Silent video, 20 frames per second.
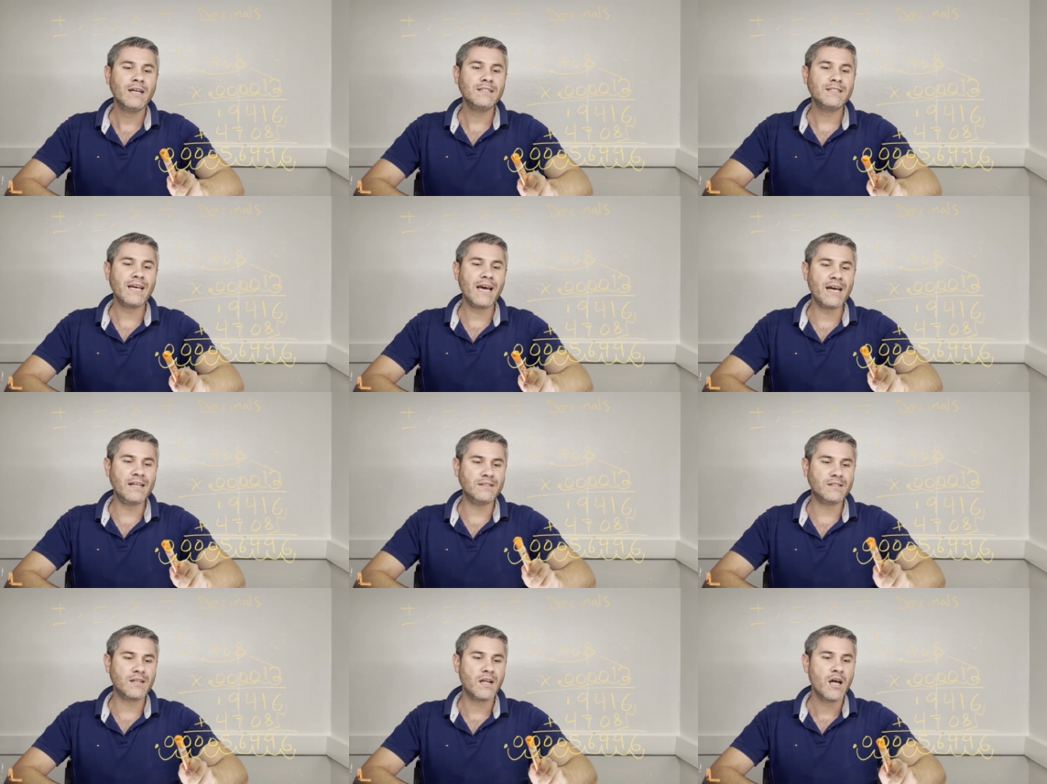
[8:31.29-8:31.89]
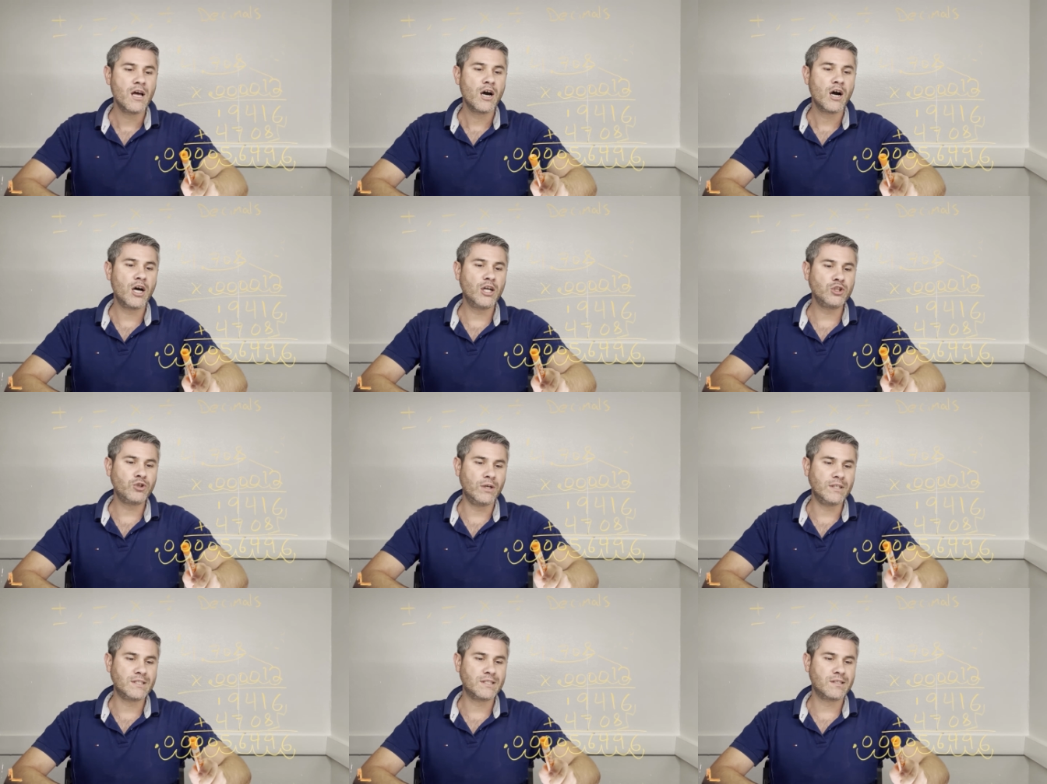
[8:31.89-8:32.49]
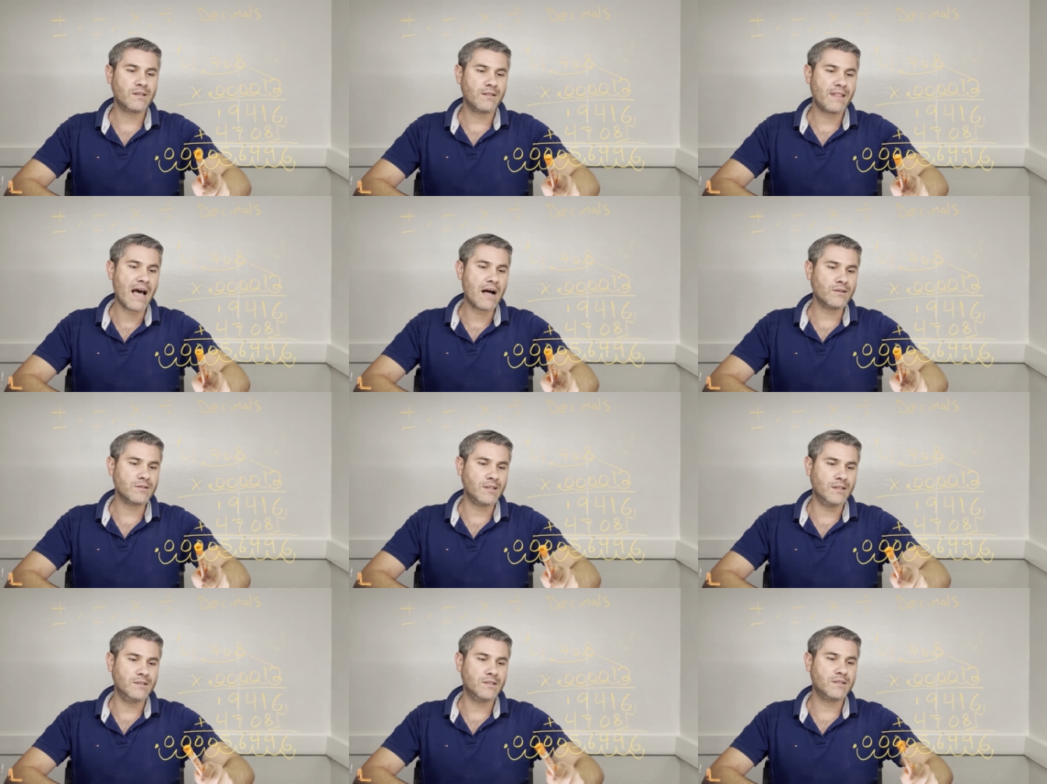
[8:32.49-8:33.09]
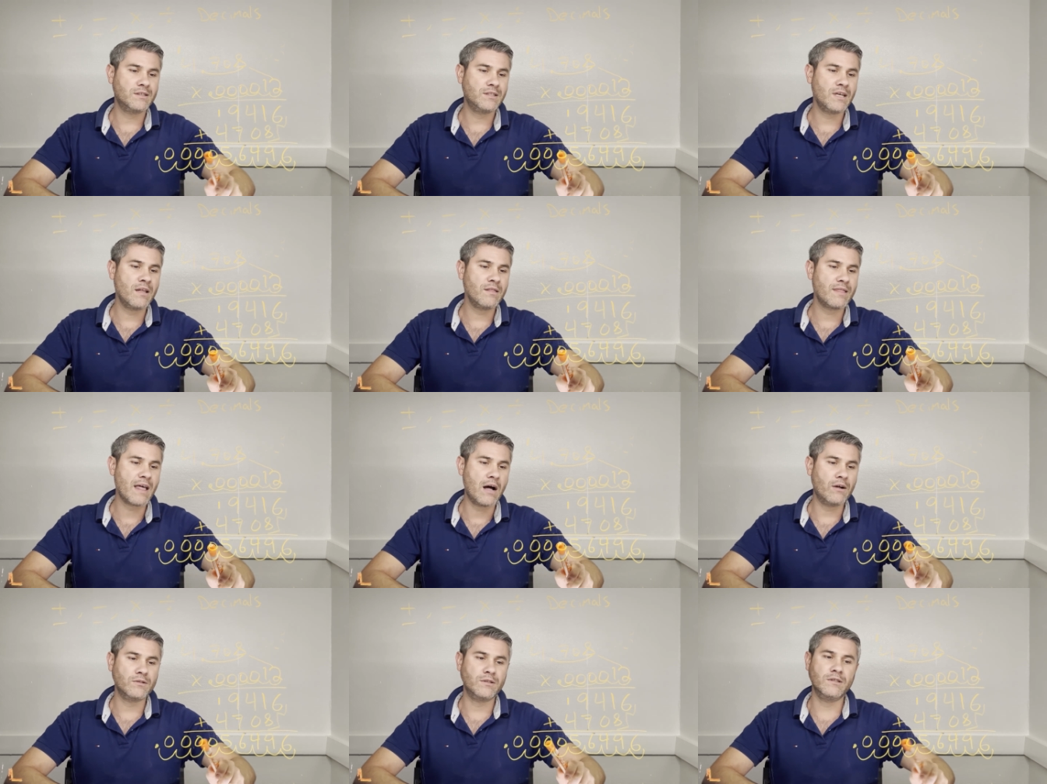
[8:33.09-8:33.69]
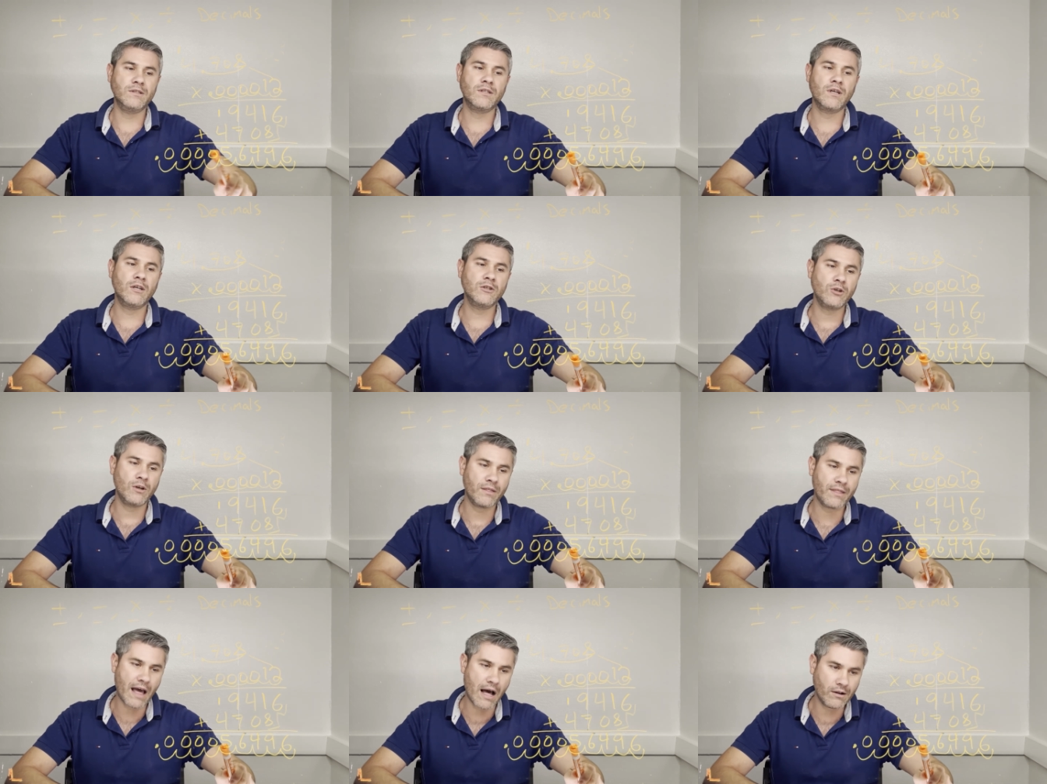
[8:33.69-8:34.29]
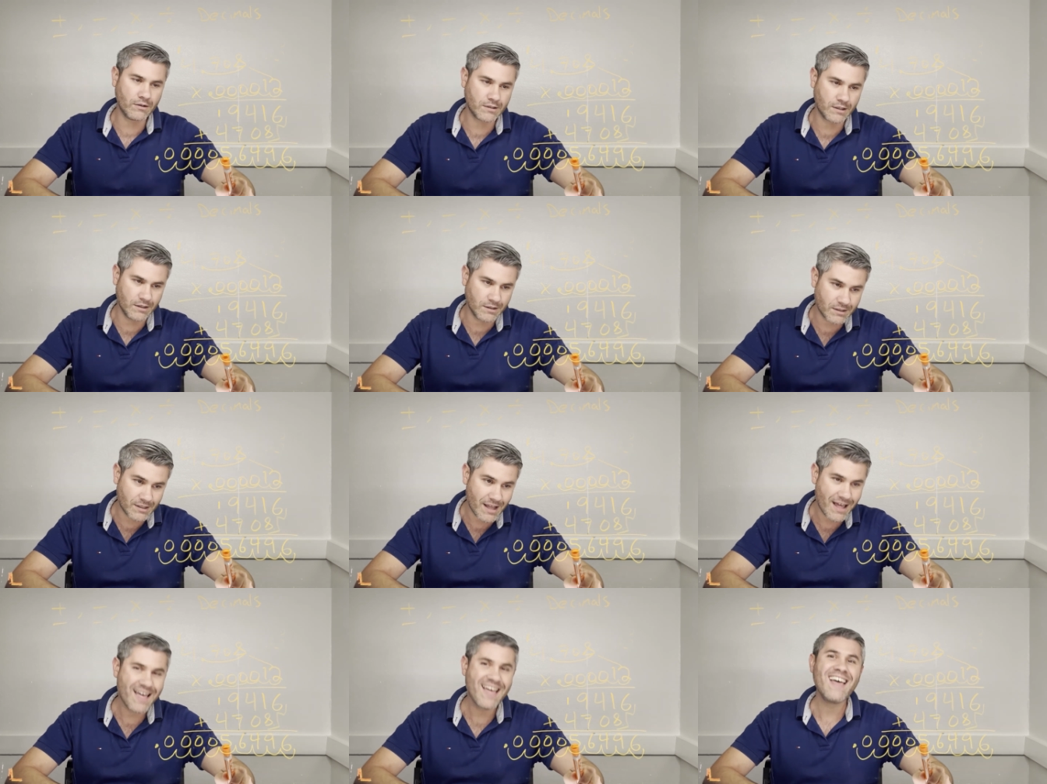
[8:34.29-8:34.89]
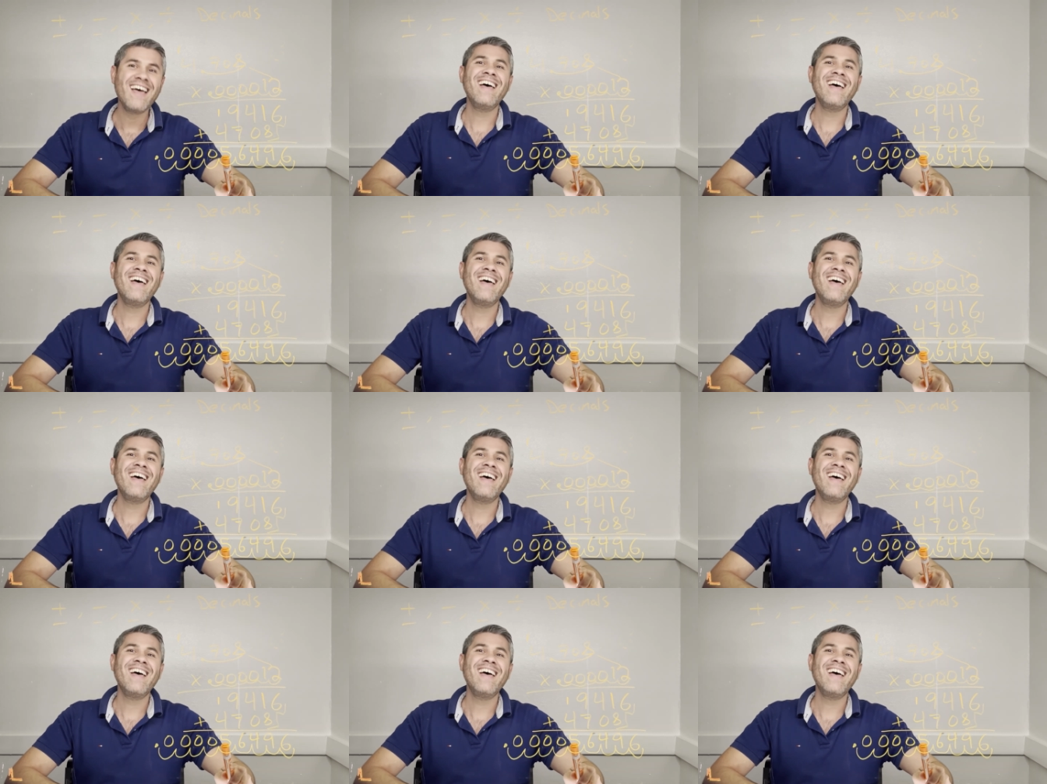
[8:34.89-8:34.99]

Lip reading: Tens, hundreds, thousands, 10,000s, 100,000s.